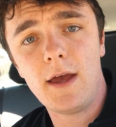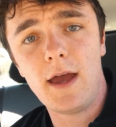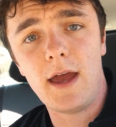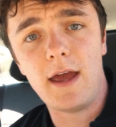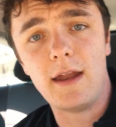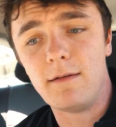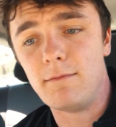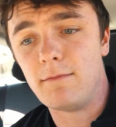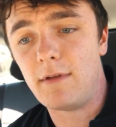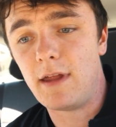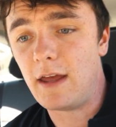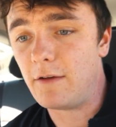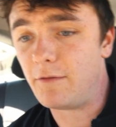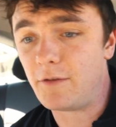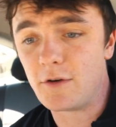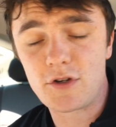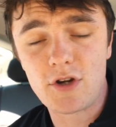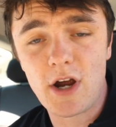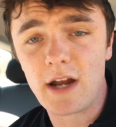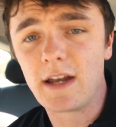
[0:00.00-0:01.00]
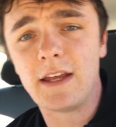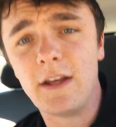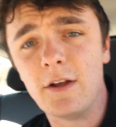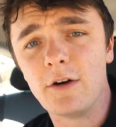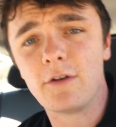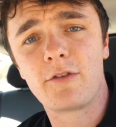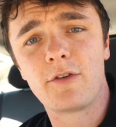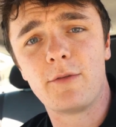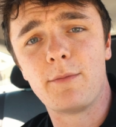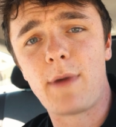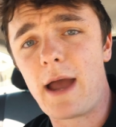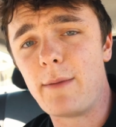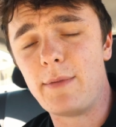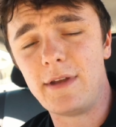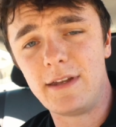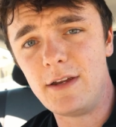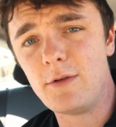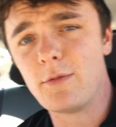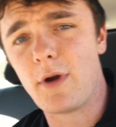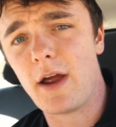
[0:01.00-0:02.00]
And if you're trying to heal from
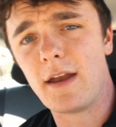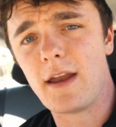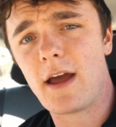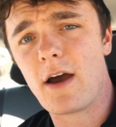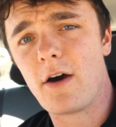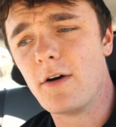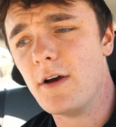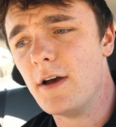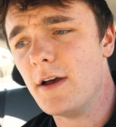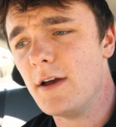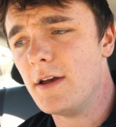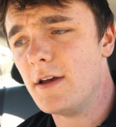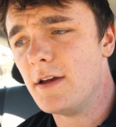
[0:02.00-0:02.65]
IBD right now,